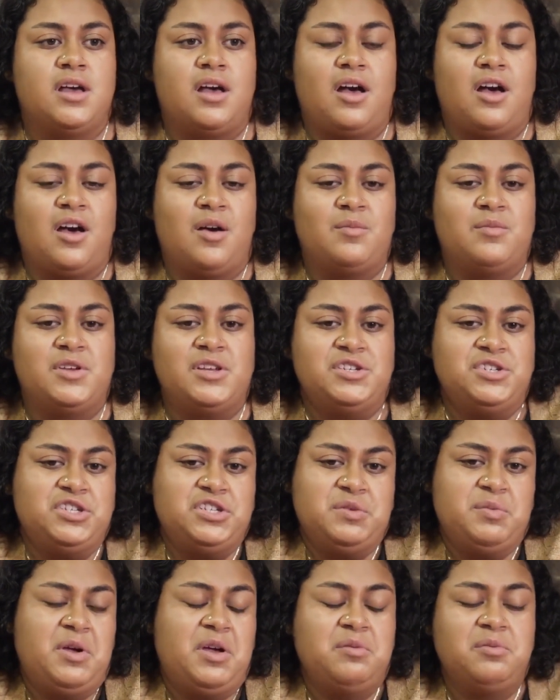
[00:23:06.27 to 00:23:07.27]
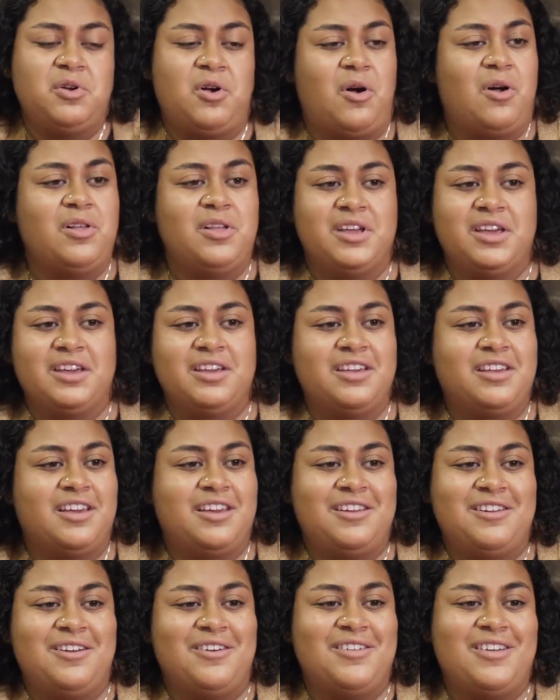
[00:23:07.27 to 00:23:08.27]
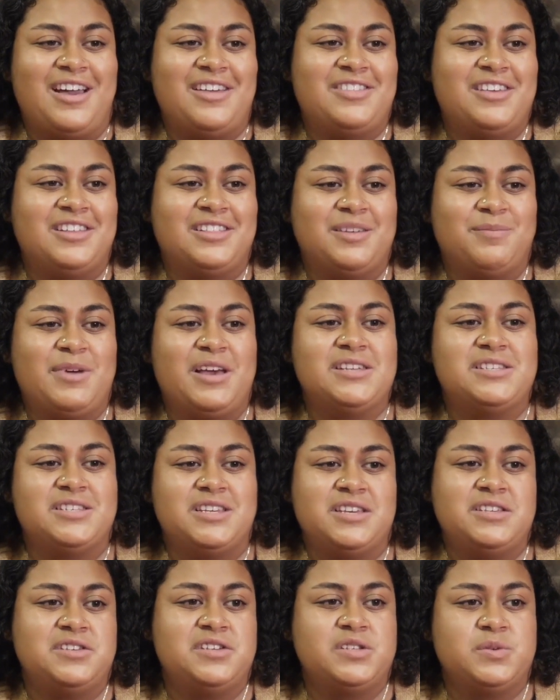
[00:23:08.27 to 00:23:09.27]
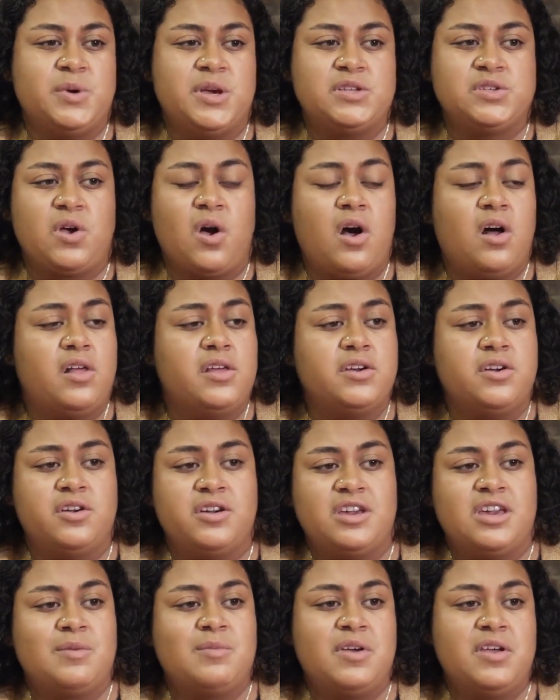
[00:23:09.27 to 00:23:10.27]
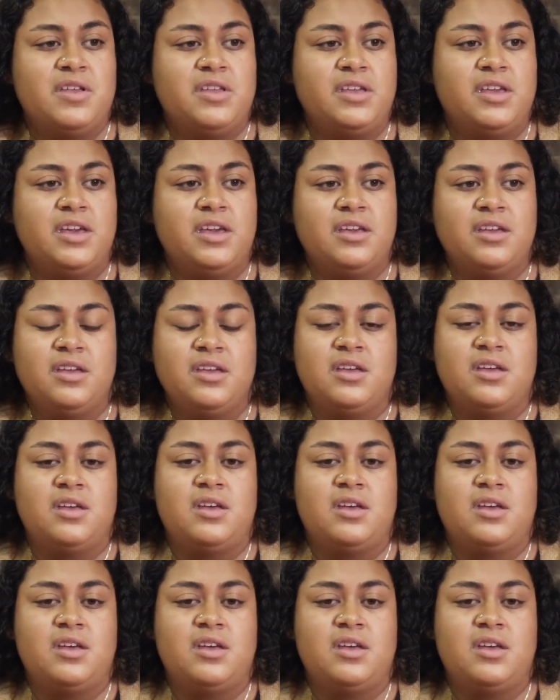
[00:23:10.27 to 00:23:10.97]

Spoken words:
It's just about calling. You know, I think the best, easiest way is calling or emailing.